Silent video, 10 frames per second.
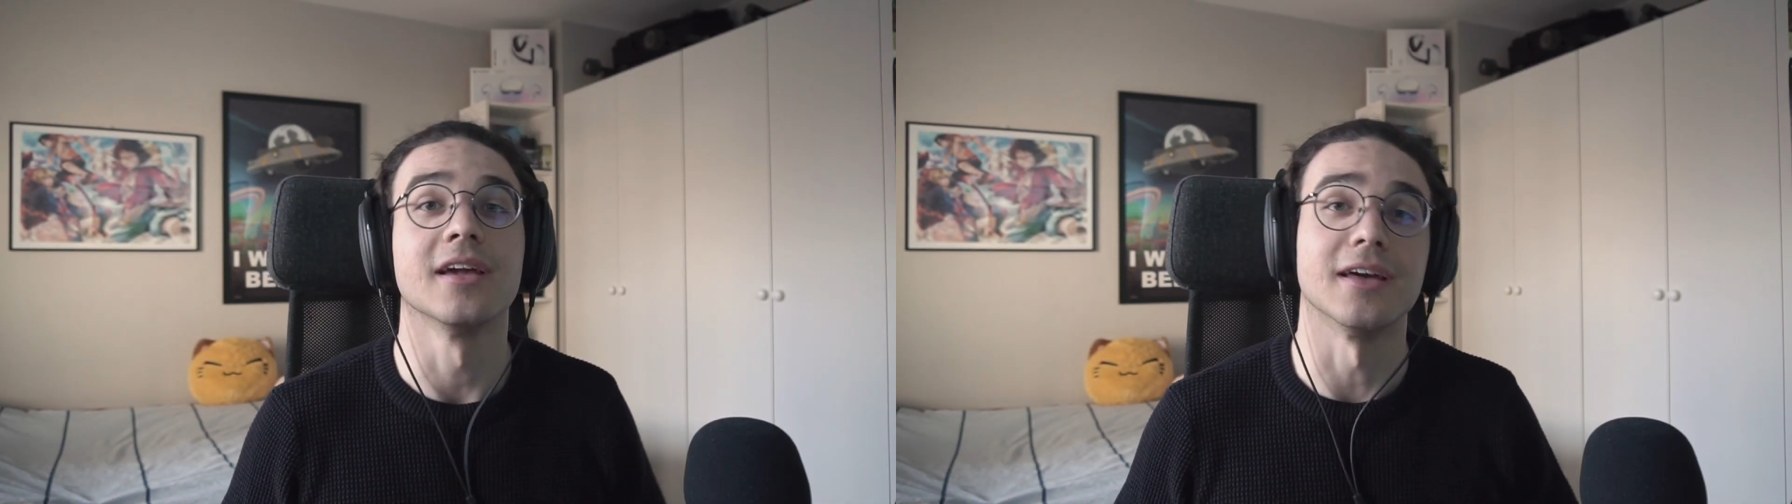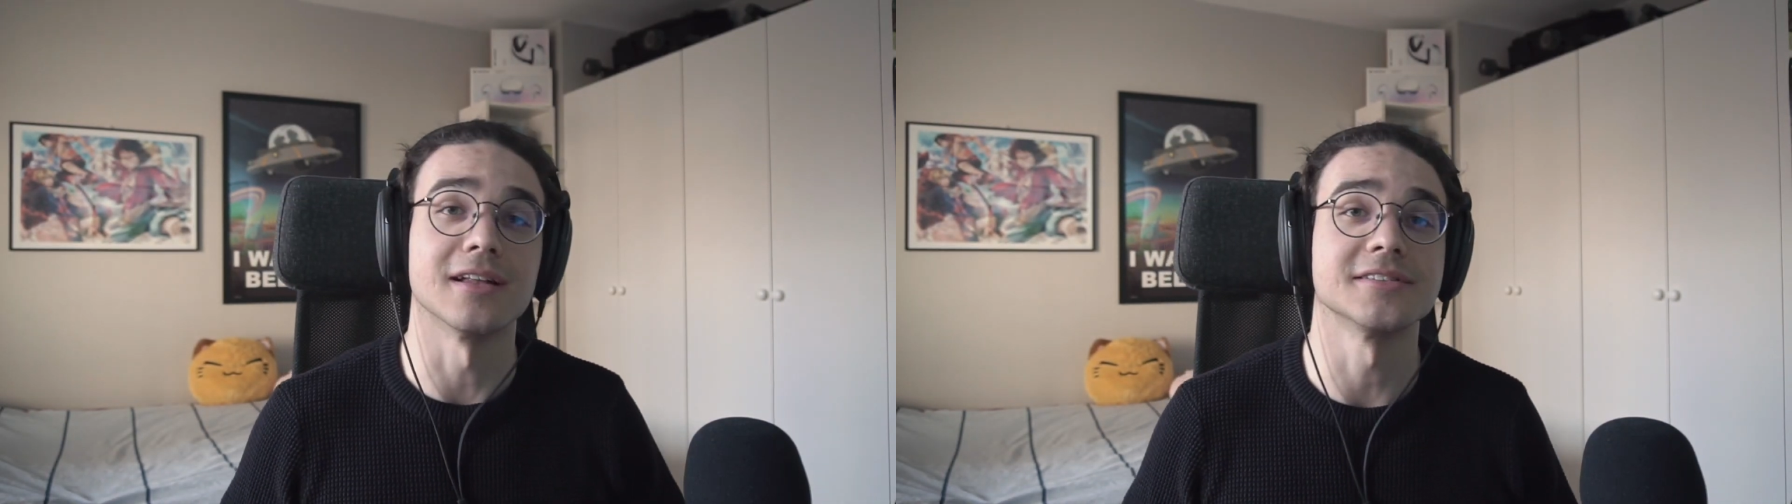
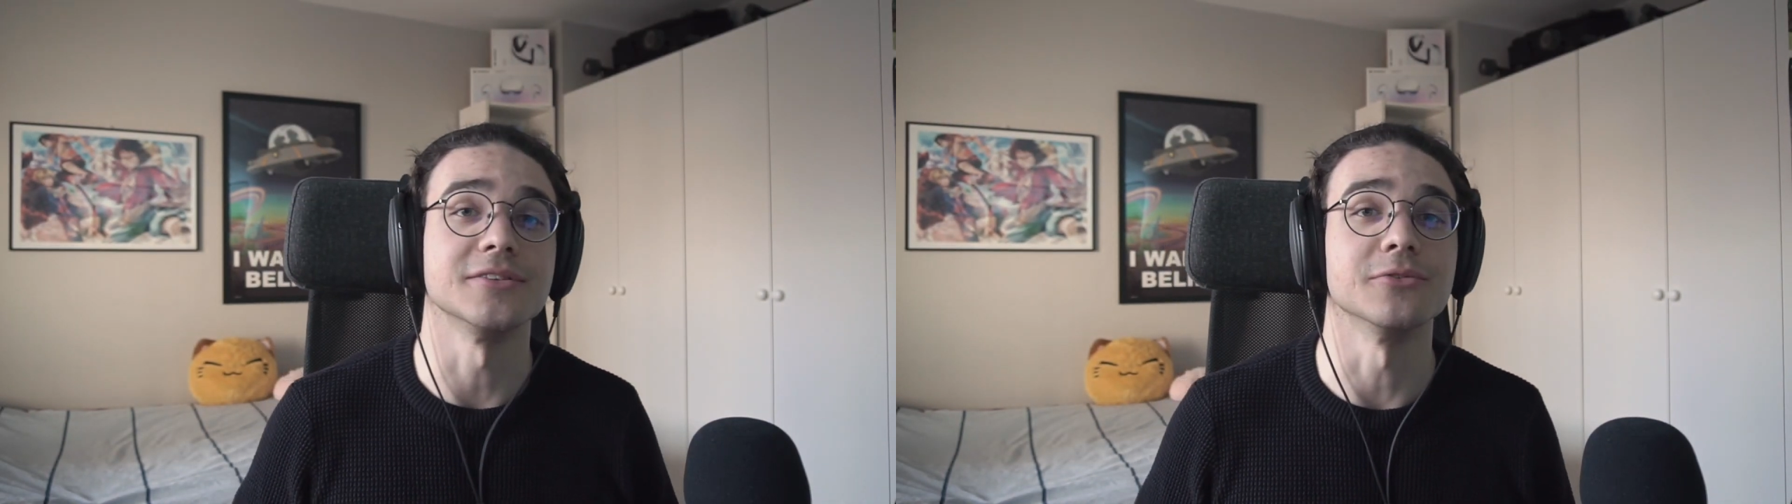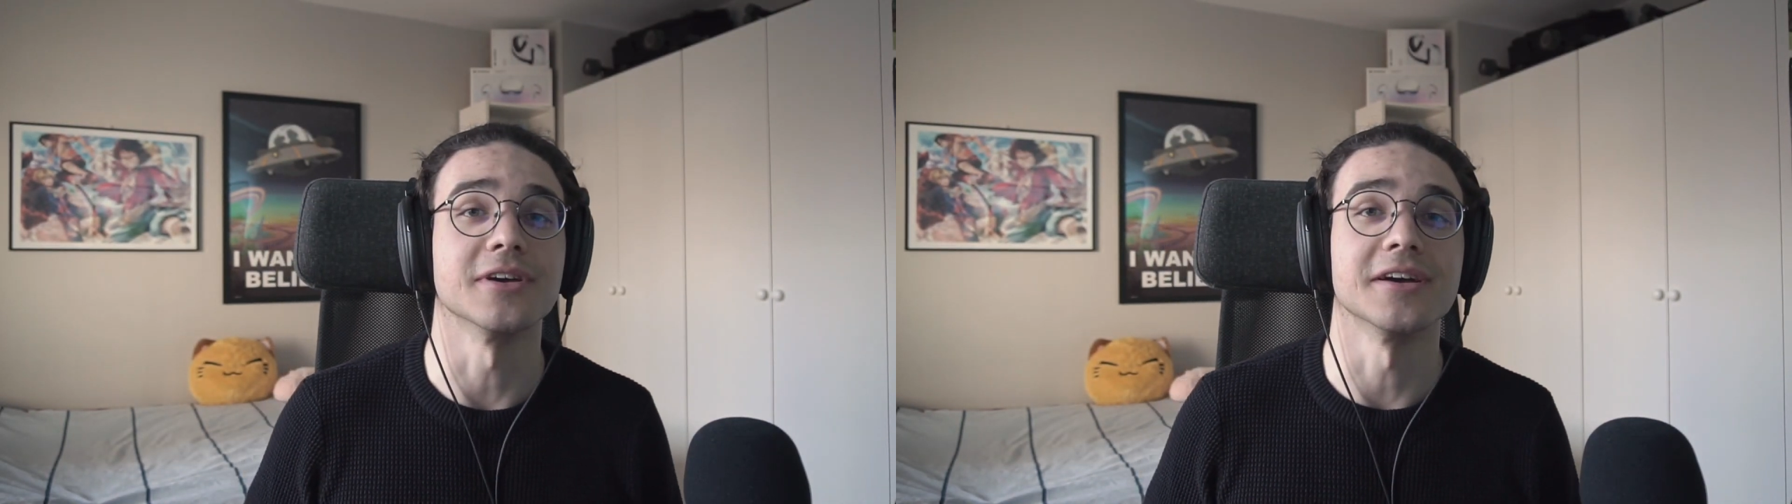And I'll see
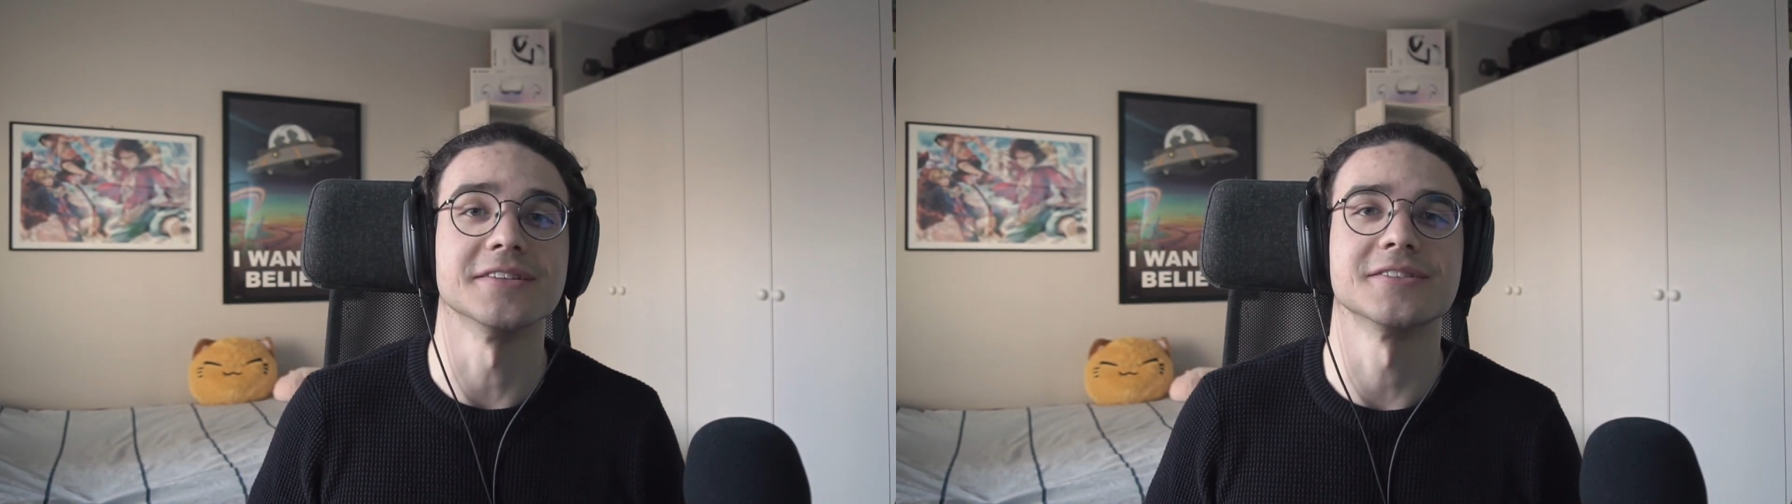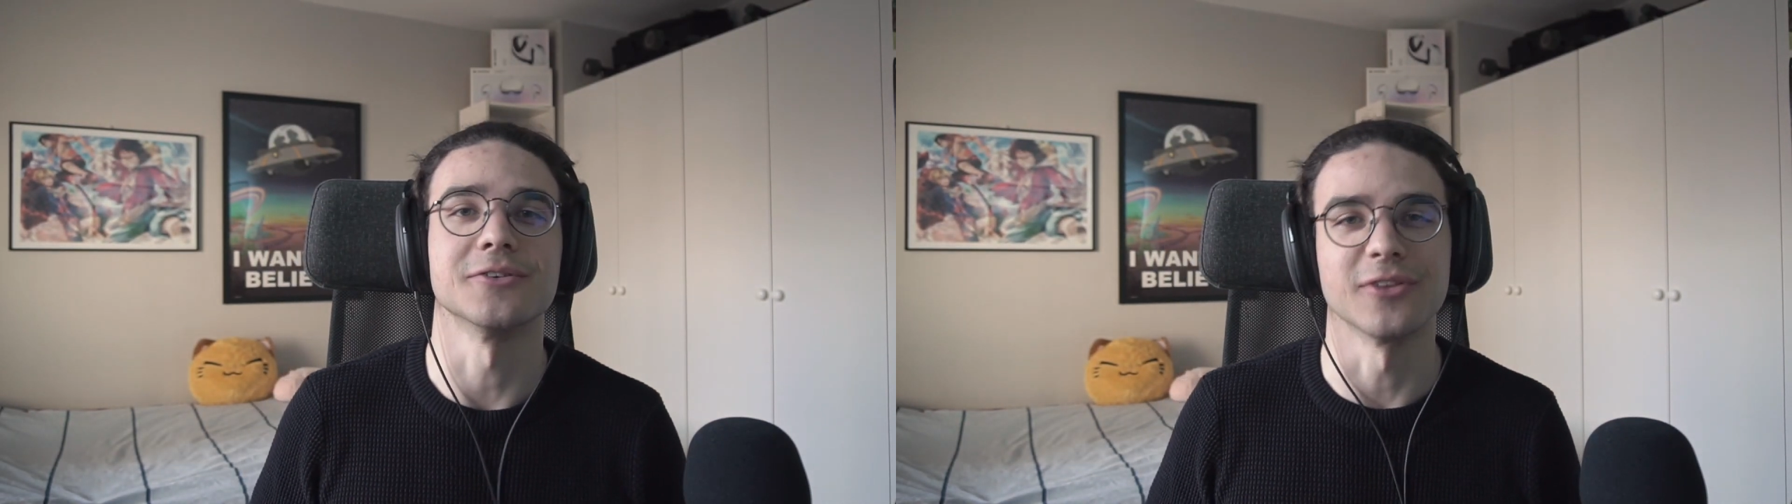you
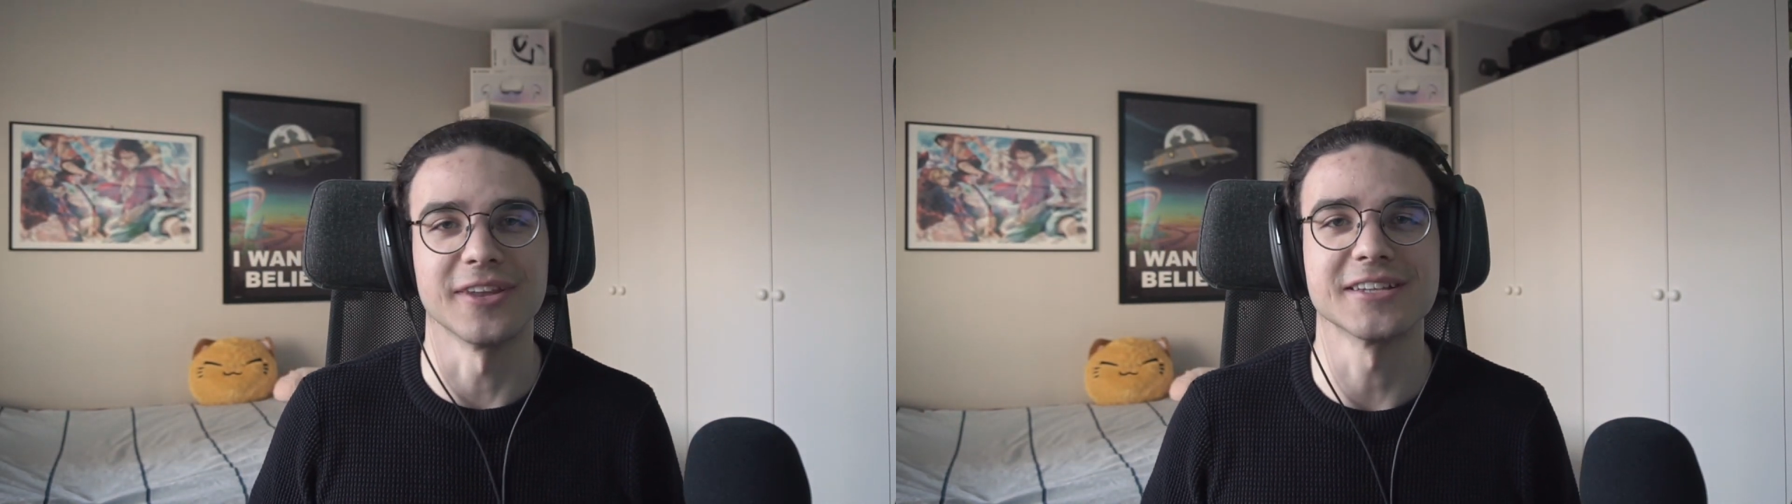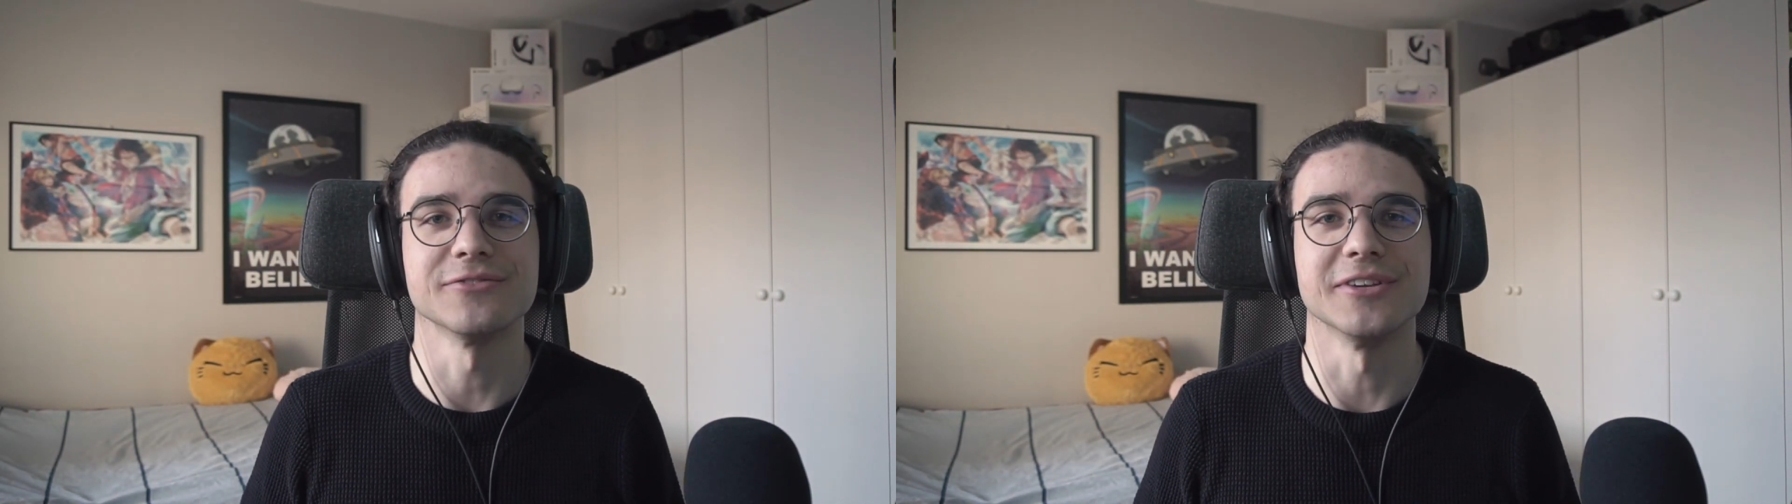guys in the
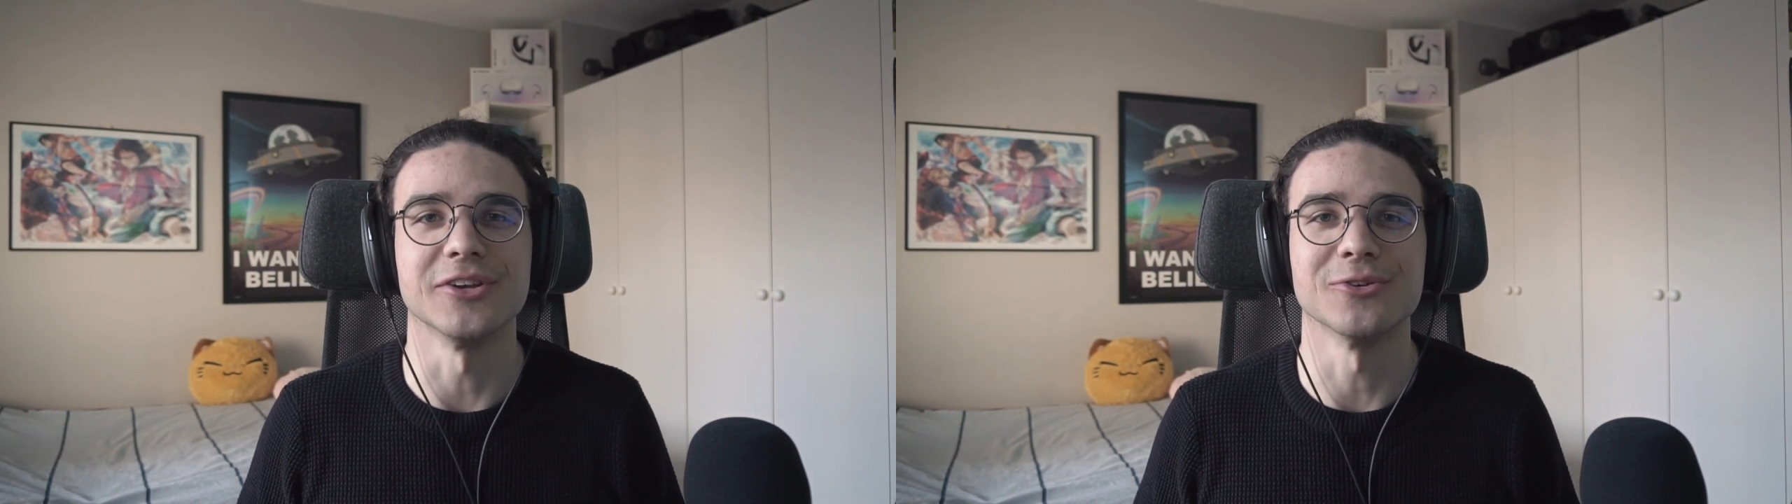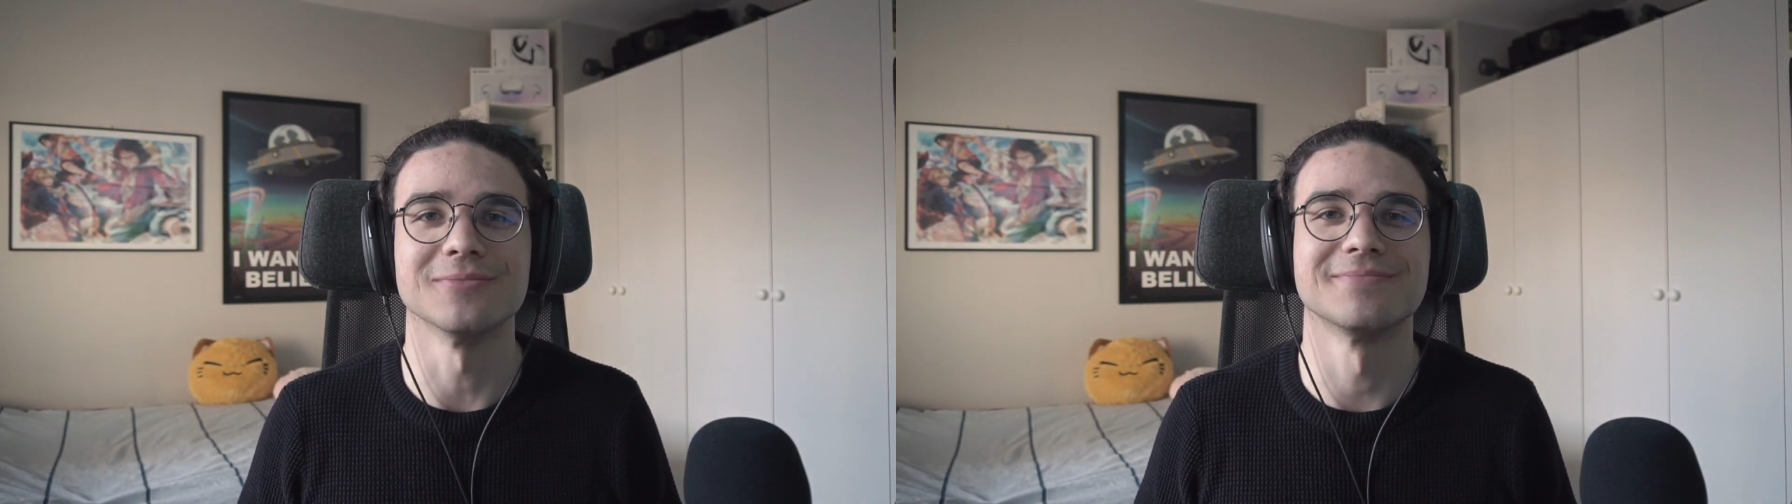next video.